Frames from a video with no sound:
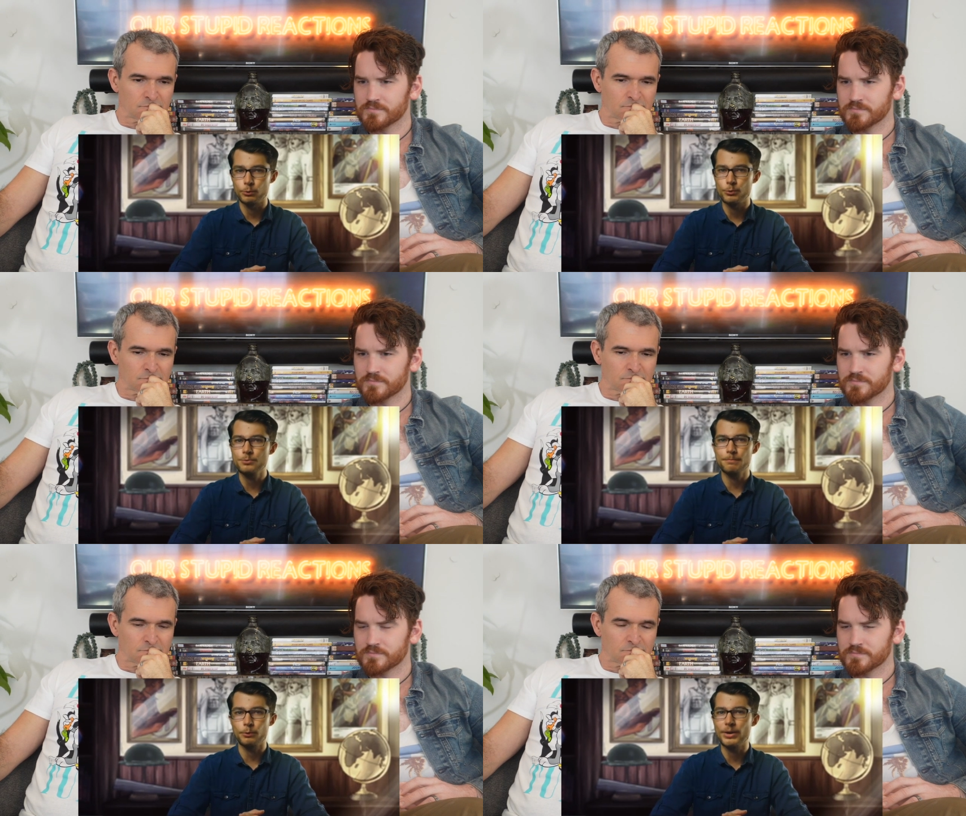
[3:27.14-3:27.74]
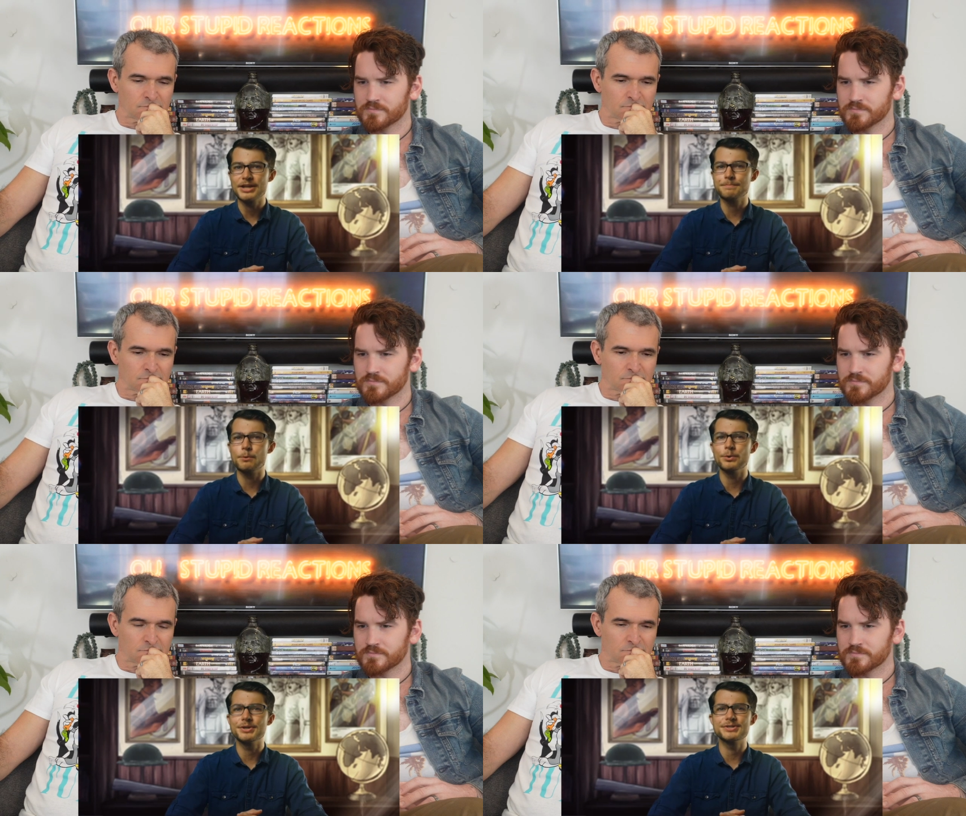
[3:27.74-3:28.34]
Speaker 1: the maroon beret
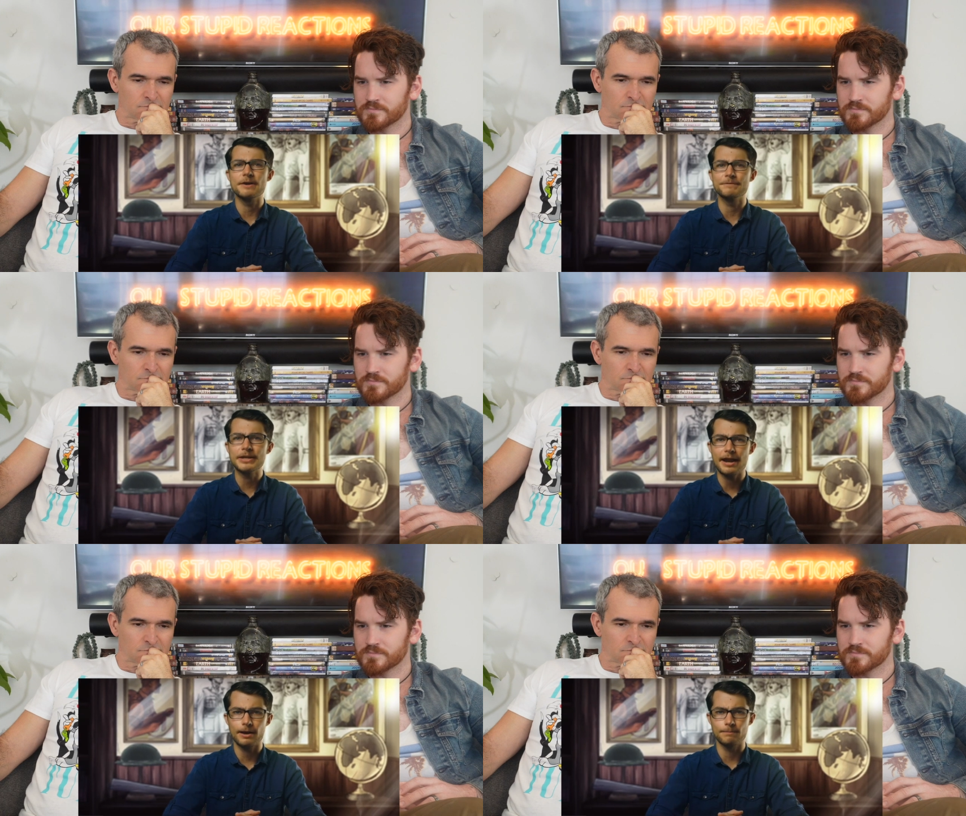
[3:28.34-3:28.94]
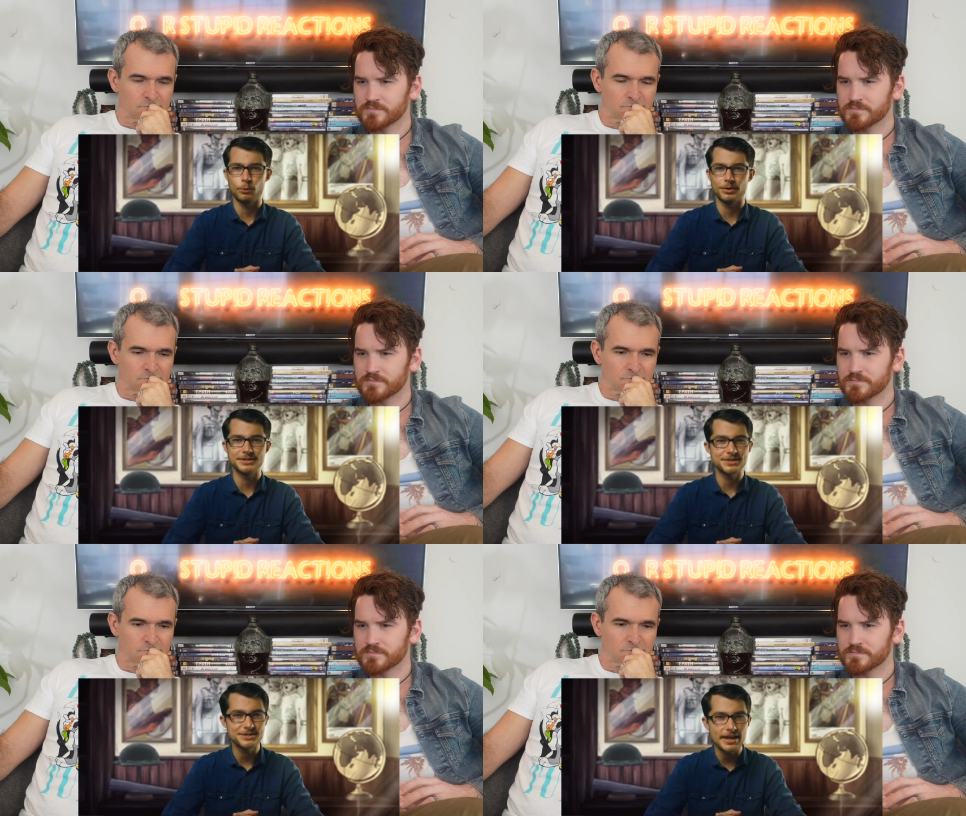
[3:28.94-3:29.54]
boys of the airborne
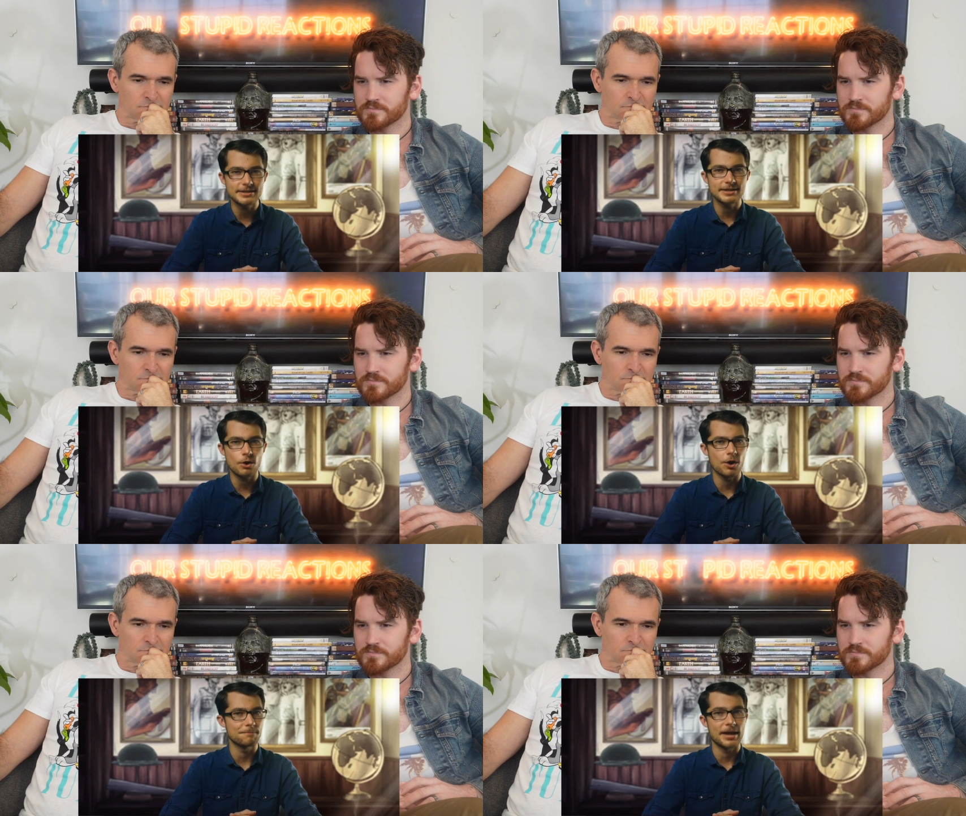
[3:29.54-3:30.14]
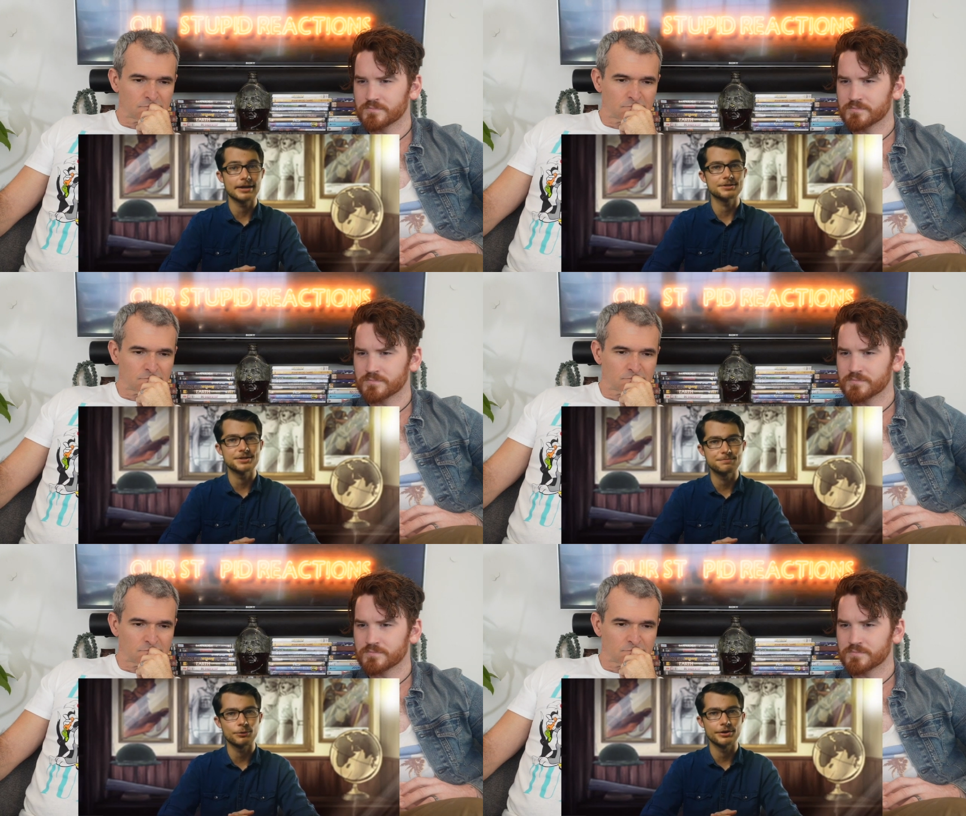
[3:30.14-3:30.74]
descending on
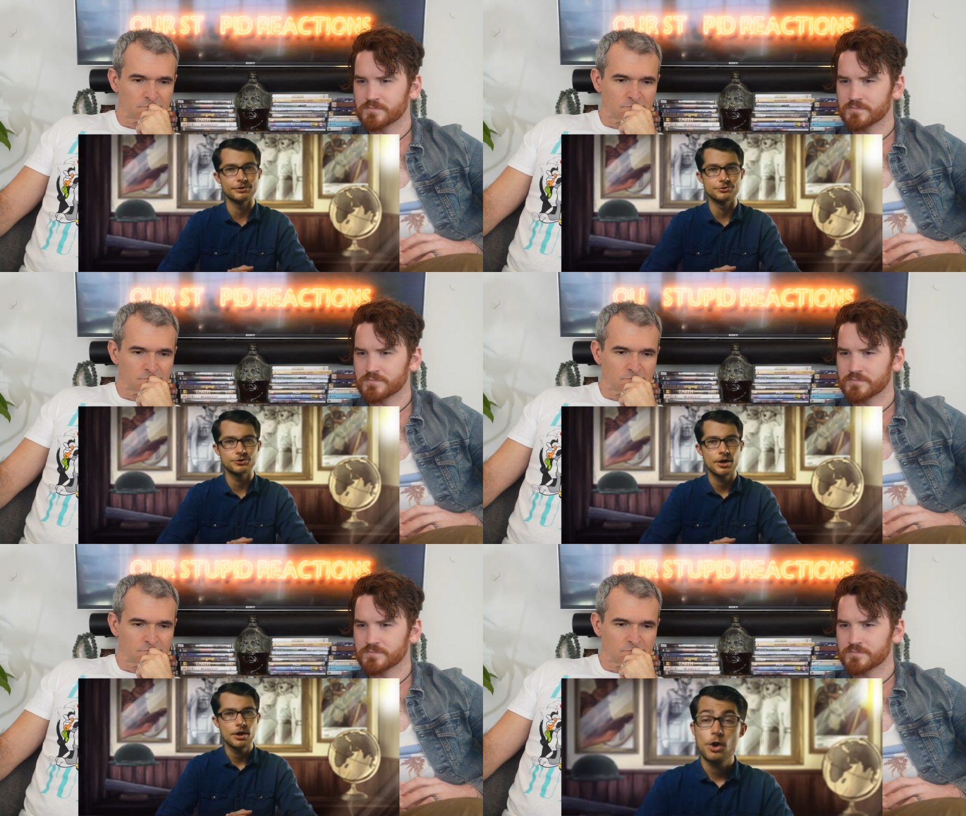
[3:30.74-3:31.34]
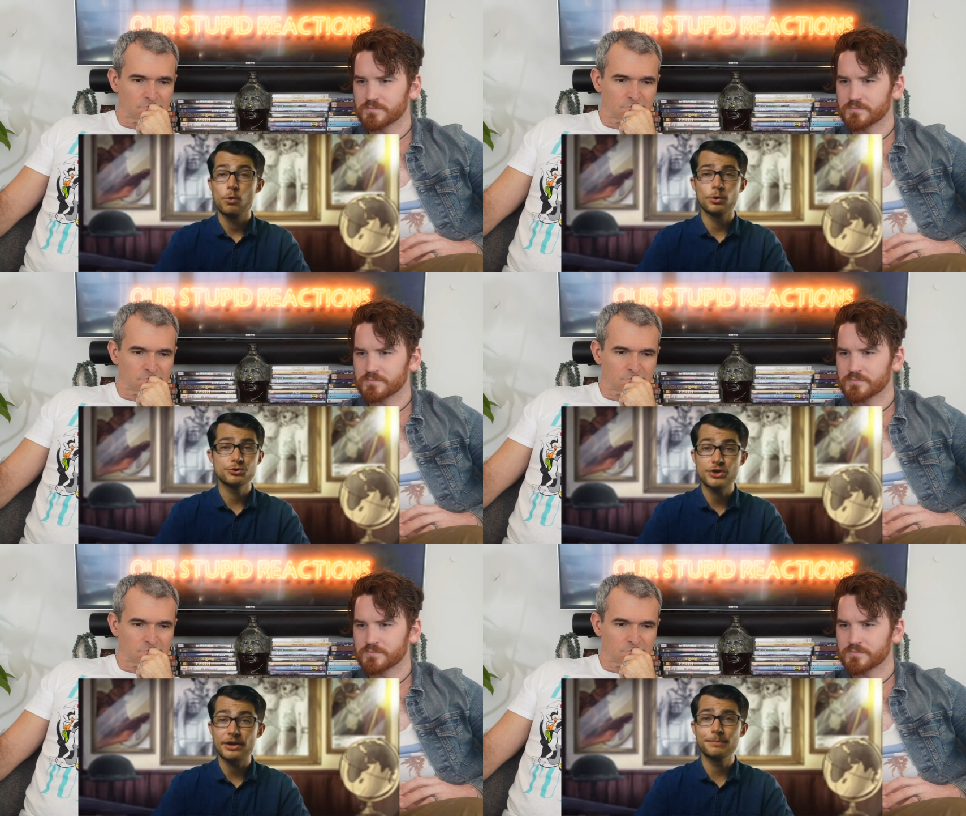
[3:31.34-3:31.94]
Pegasus Bridge, or
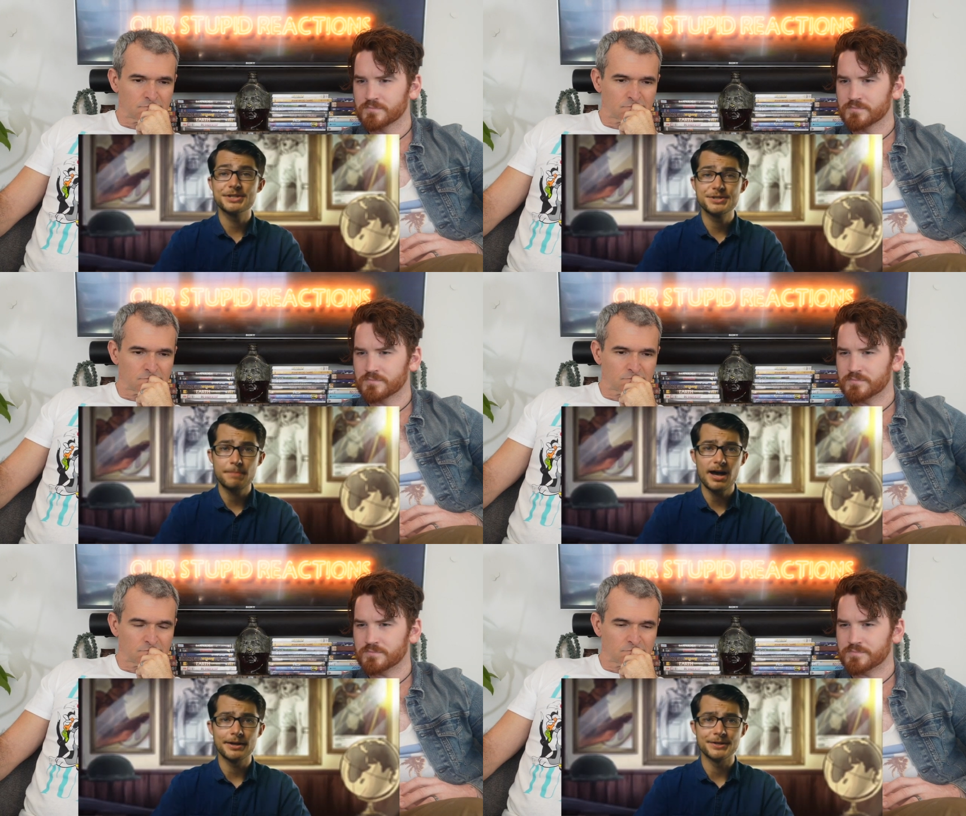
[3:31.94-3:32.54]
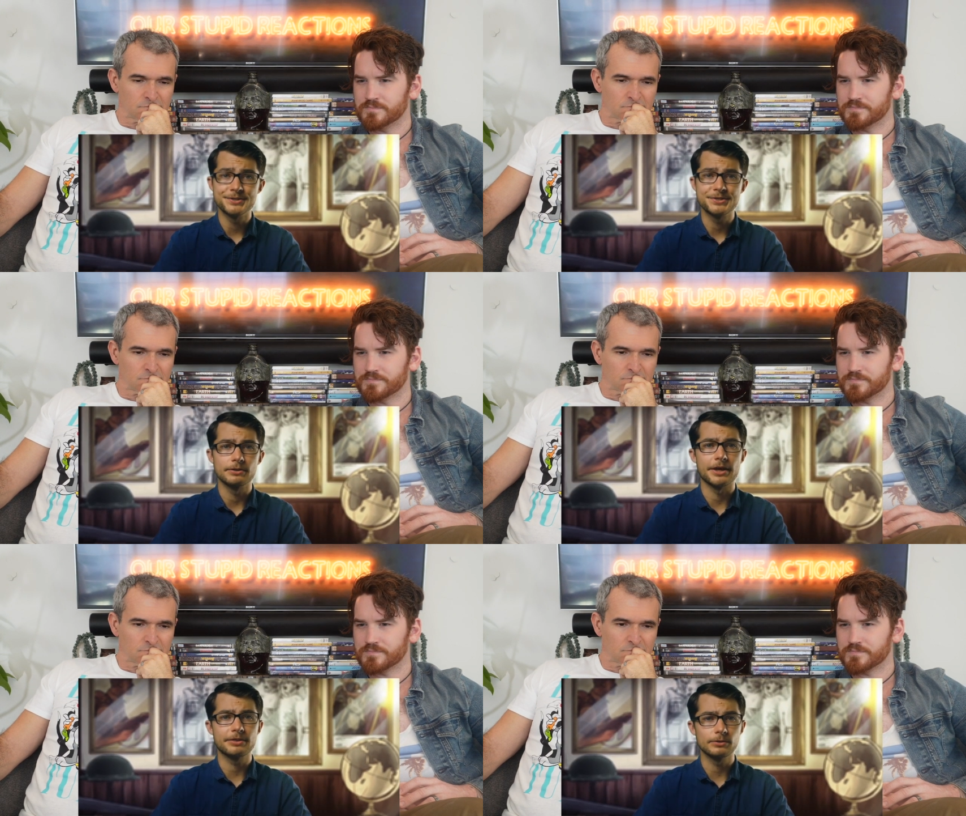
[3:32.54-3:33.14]
gentlemen
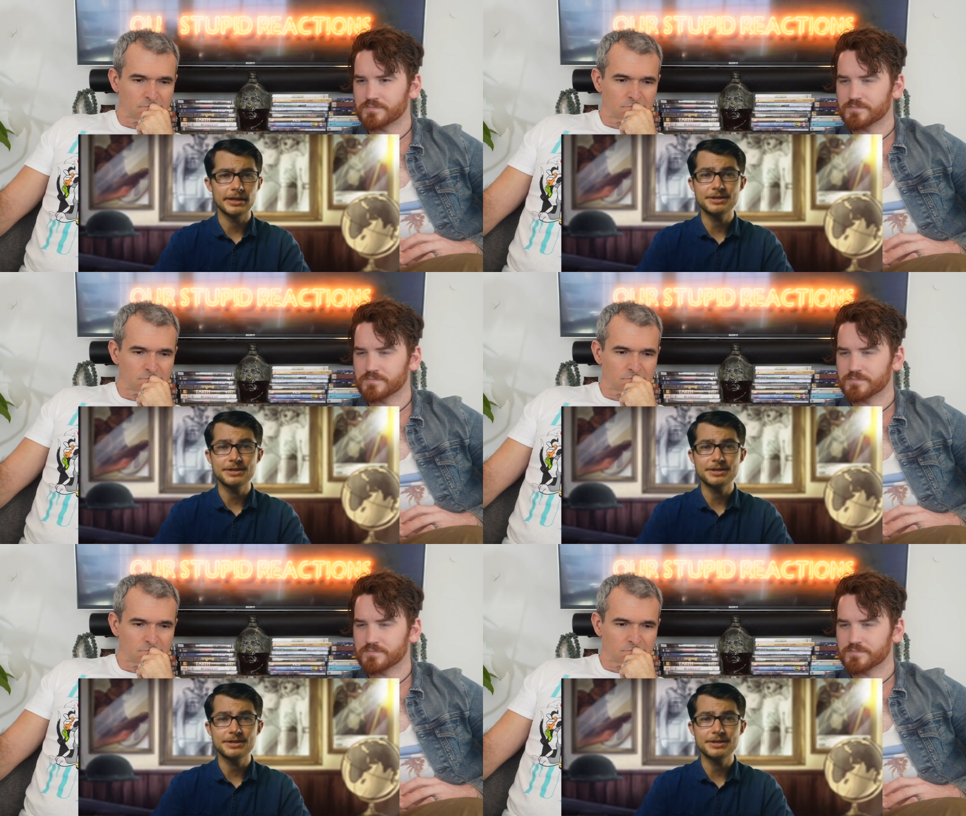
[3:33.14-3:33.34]
spies like the